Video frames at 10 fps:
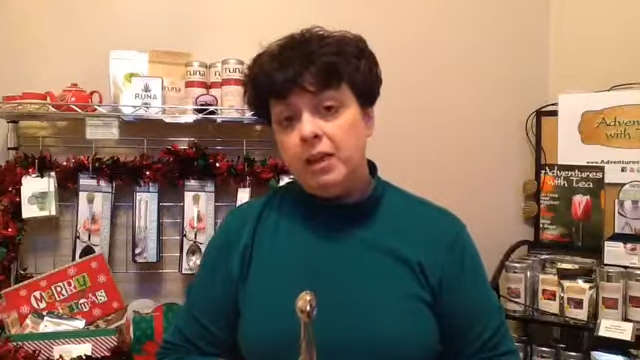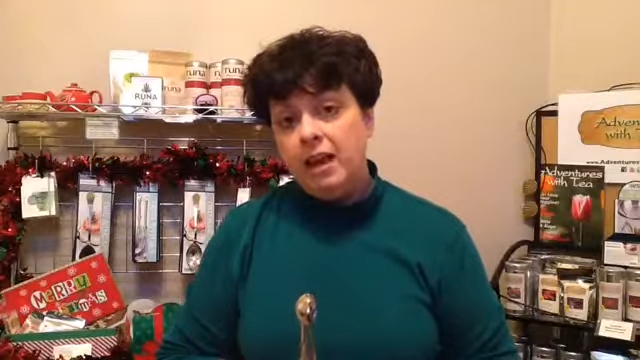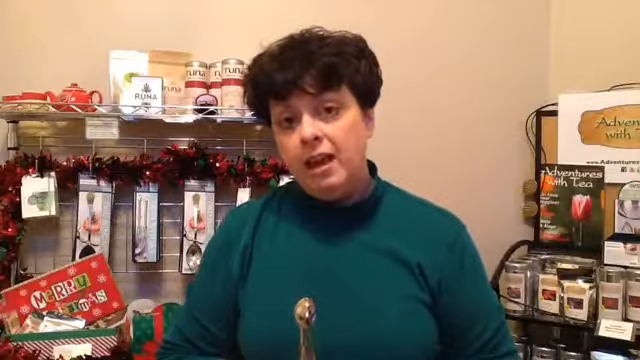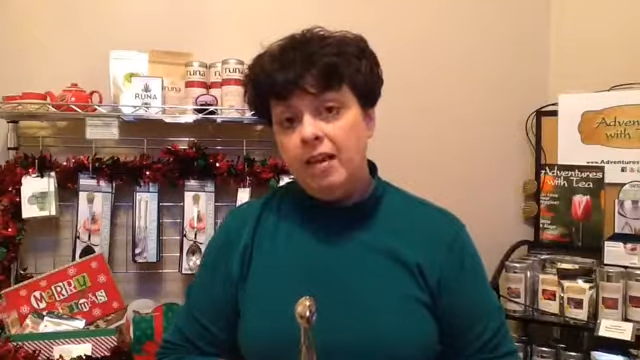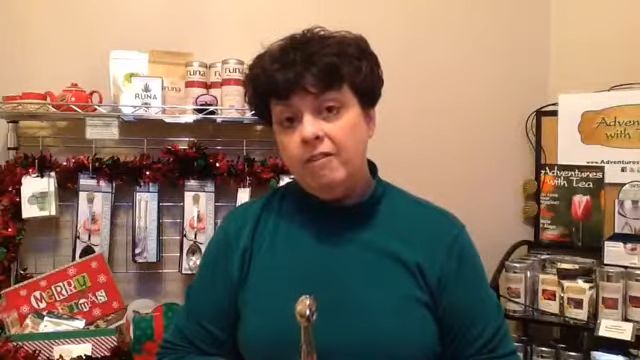
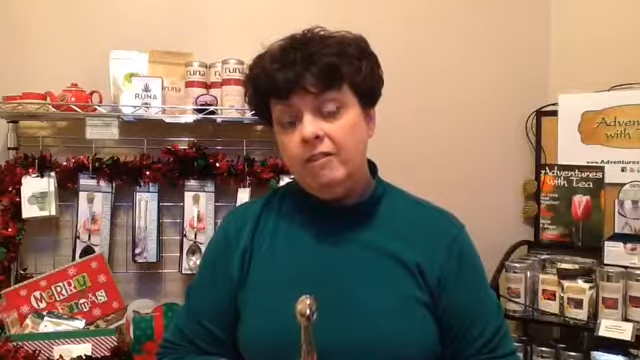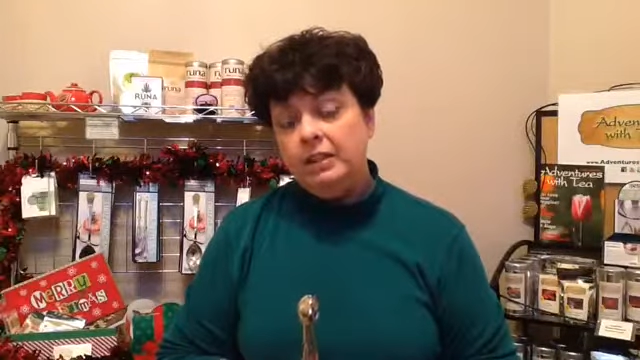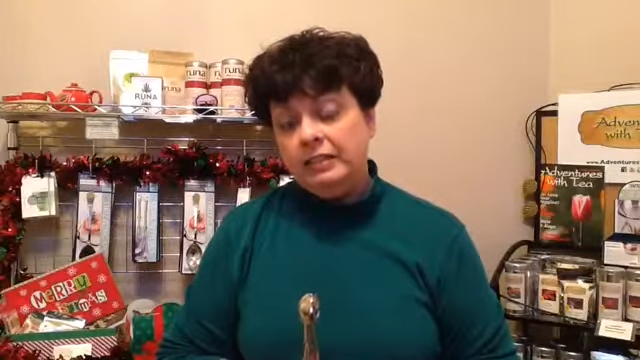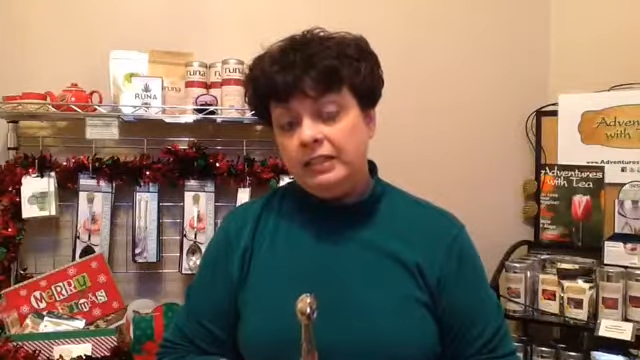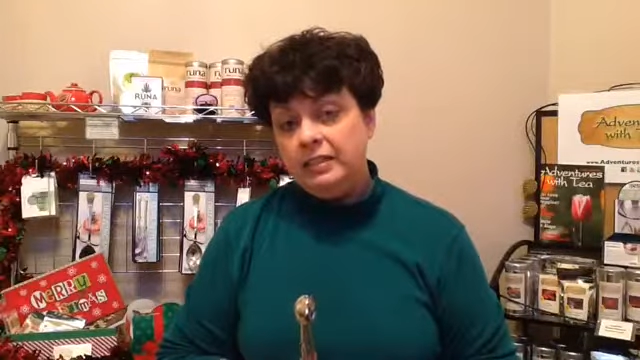have
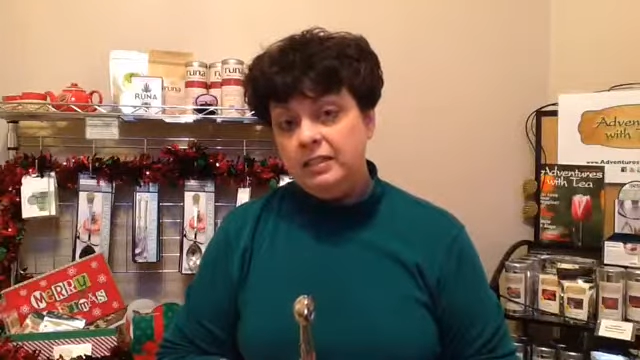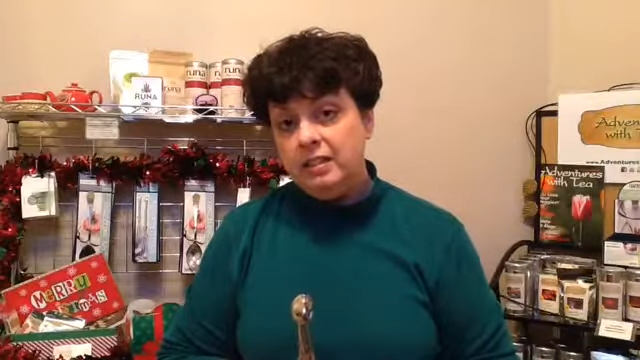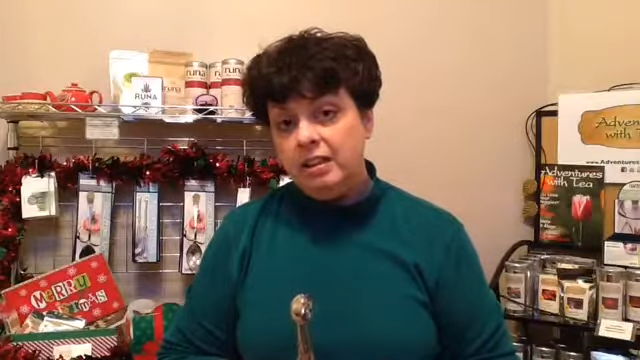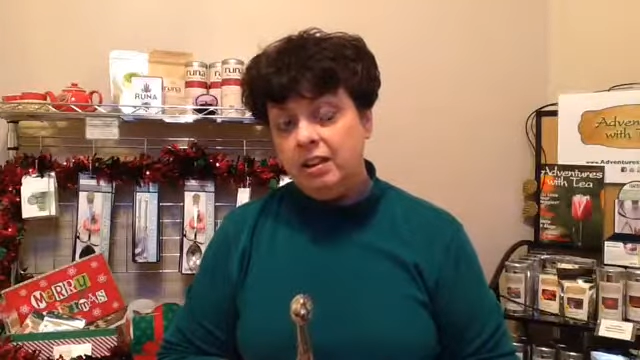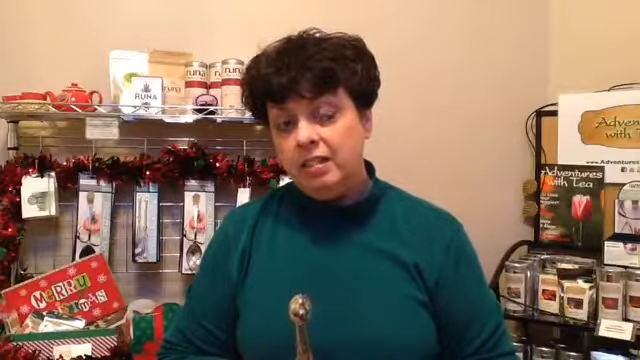listed
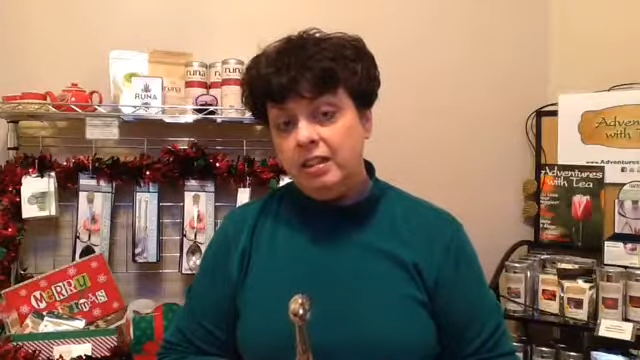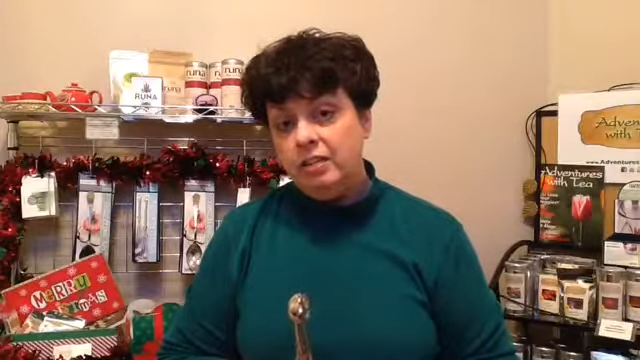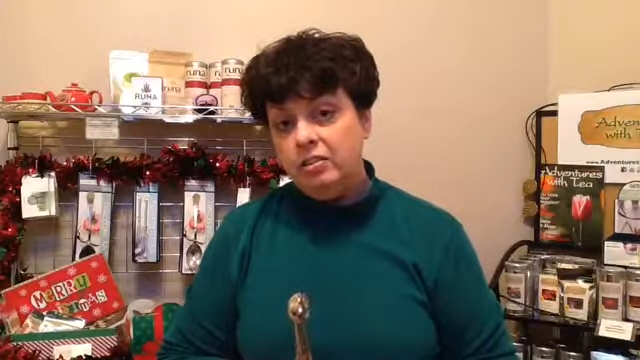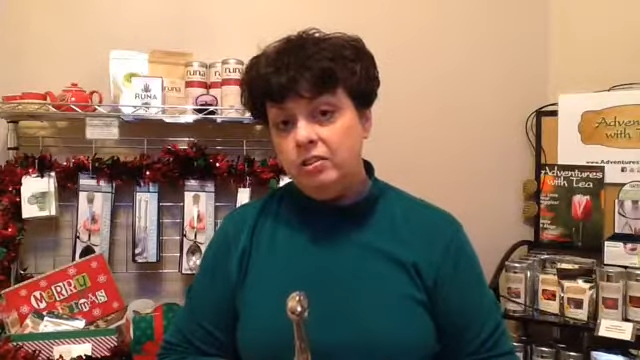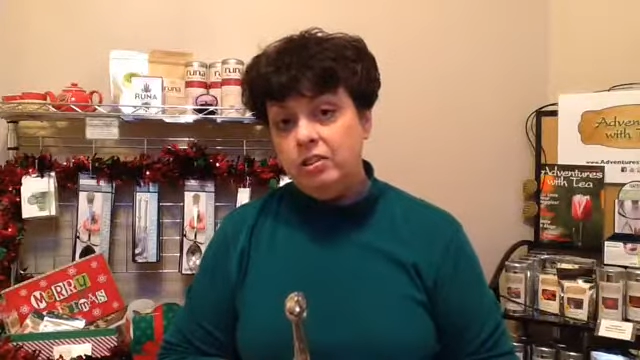on there.
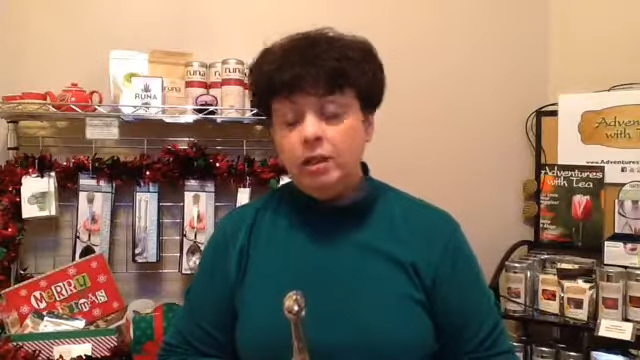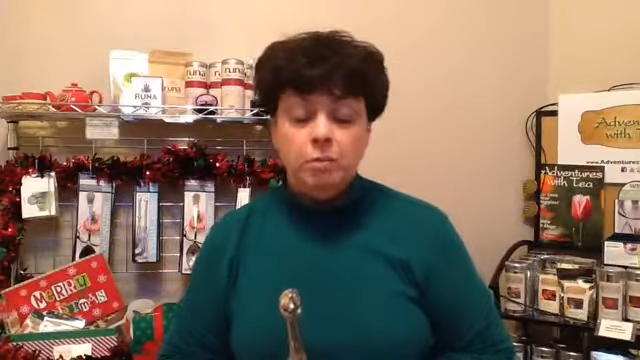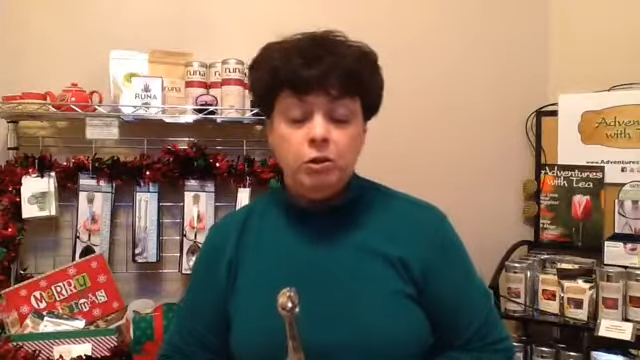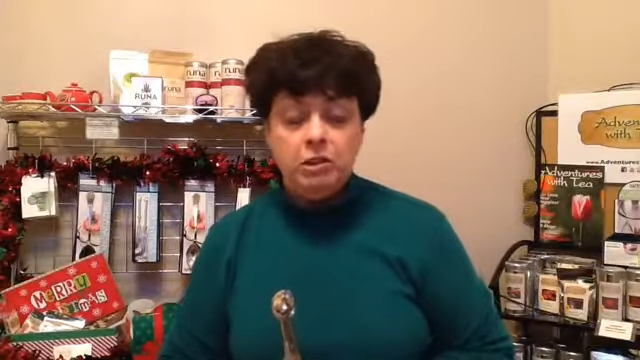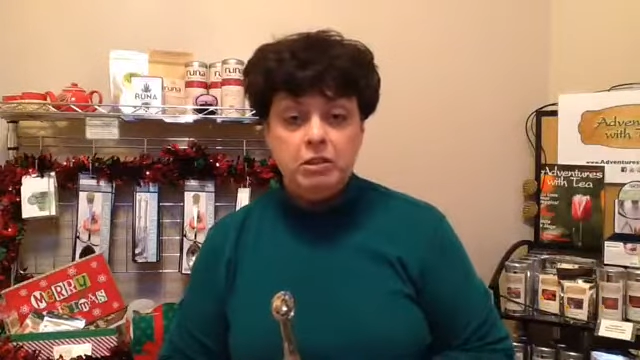Just type
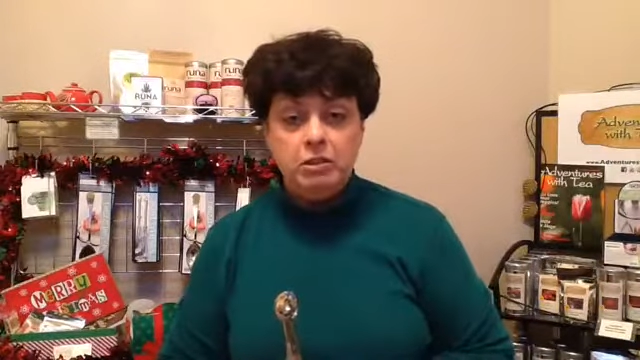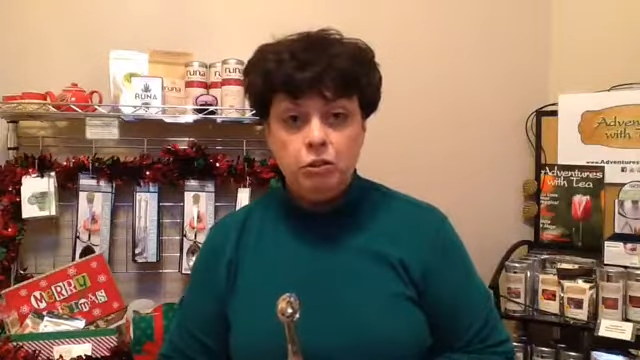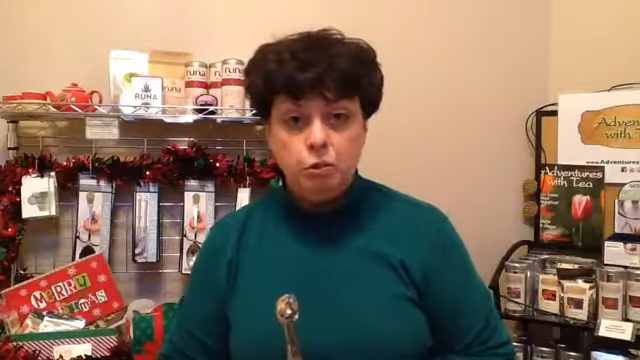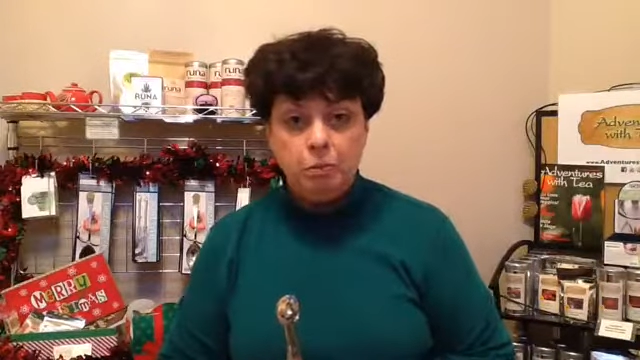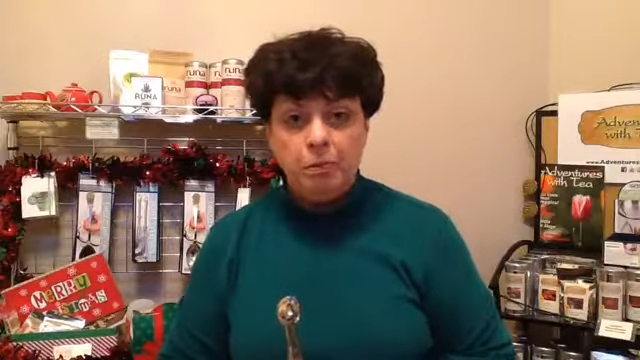cookie
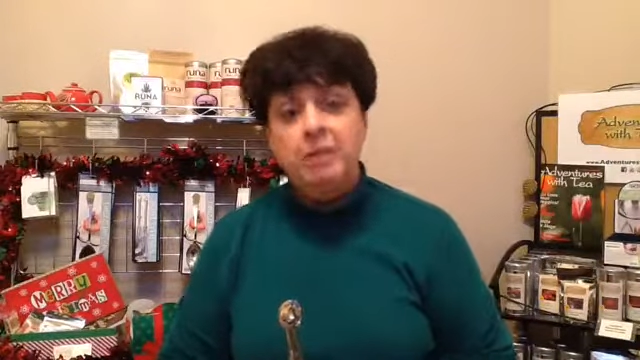scoop.